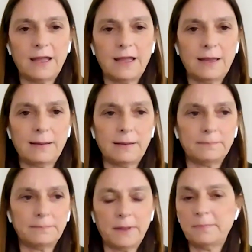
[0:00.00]

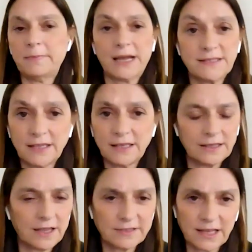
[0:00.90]
a
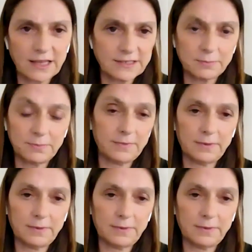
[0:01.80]
megacity as